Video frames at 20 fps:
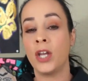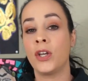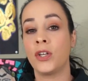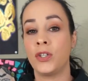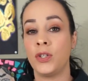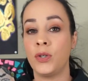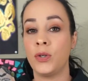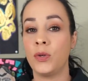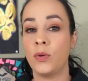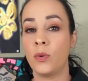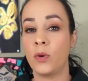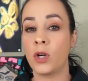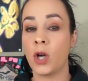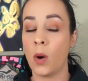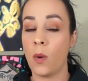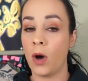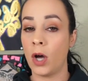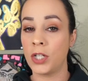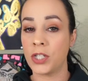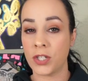You
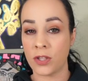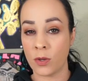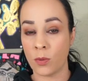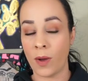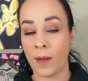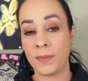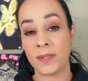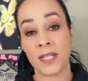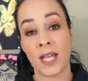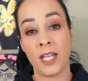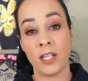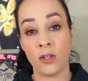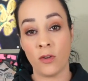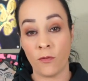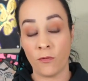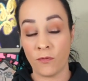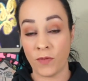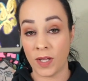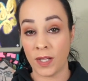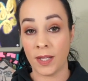go onto their website, you
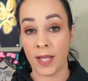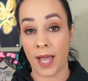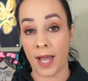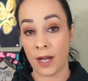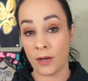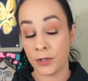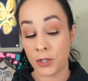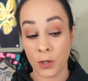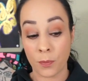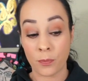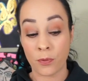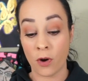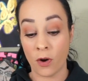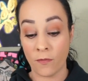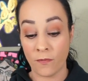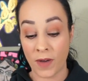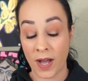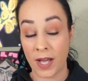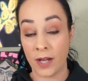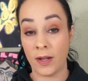fill out your
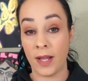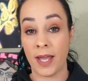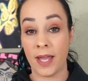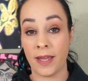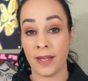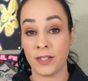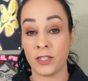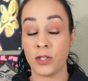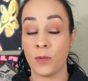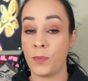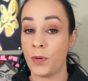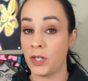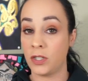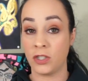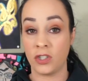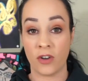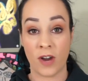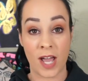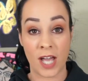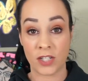profile, and you put in
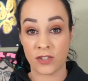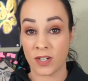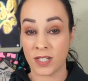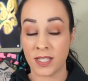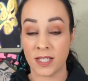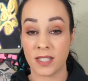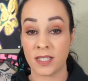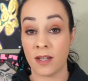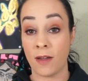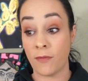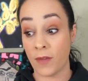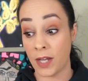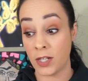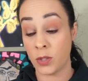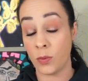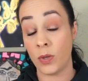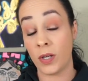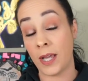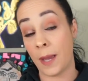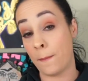your address and stuff, and you
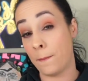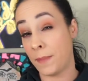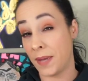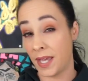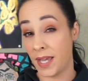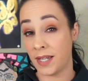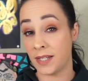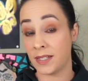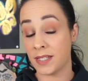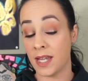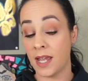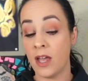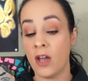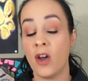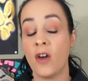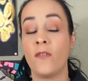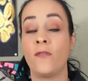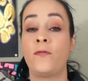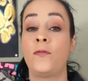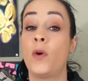will get picked
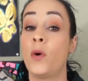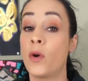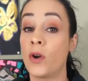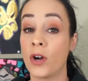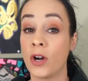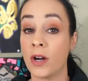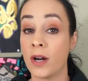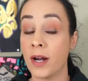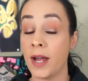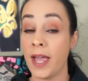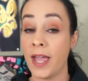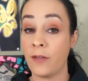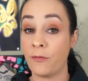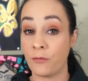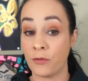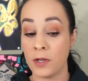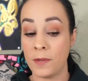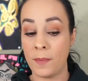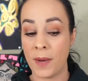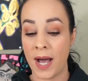for a
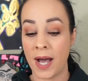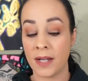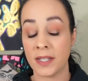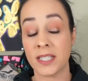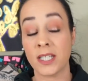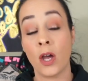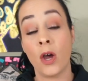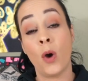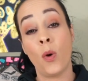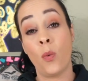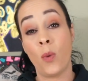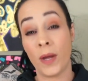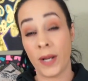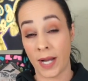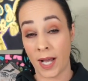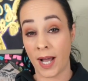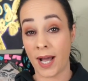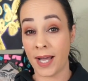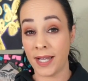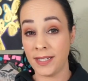free box. What
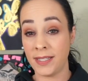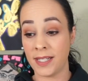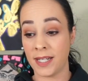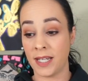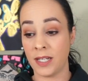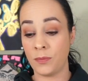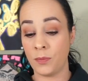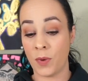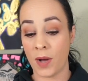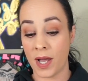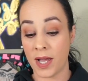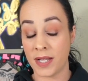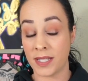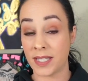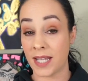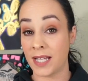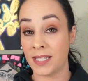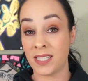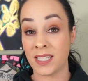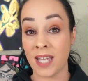I did was
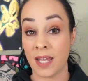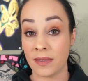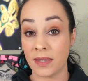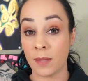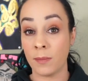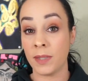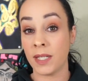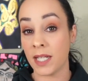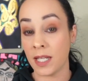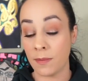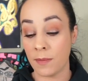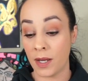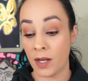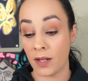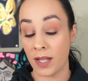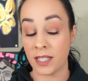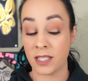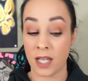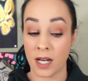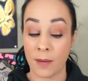I sent them an email.
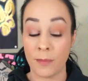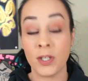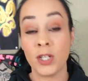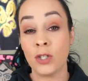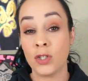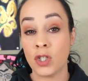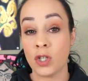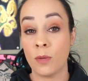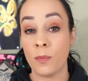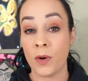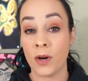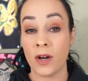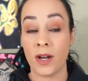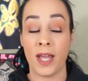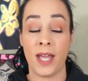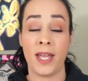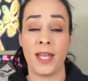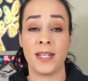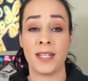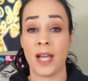I said, I'm a YouTuber,
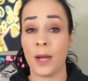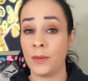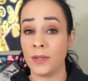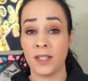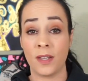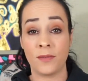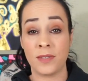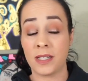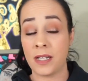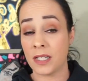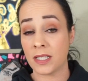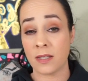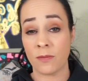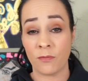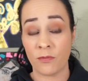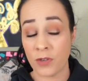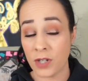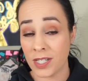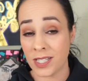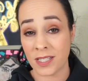and I would love to get some
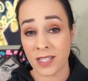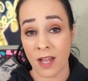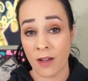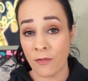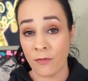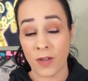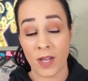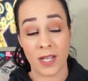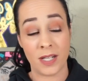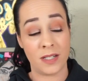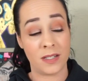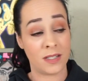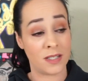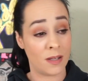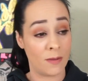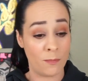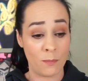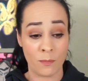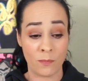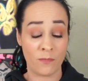free stuff and
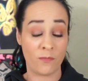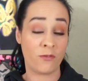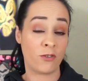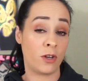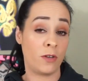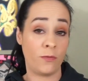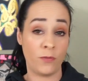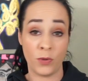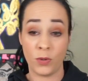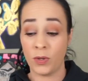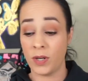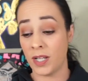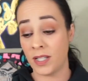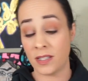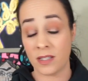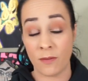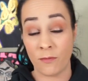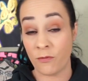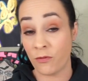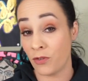some free food and
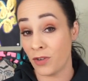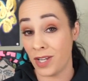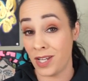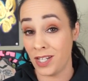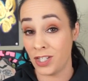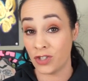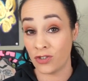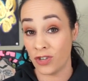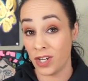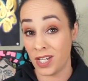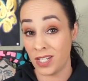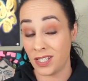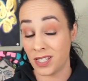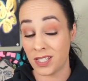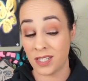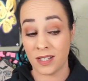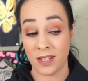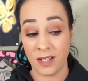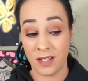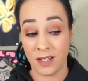some free treats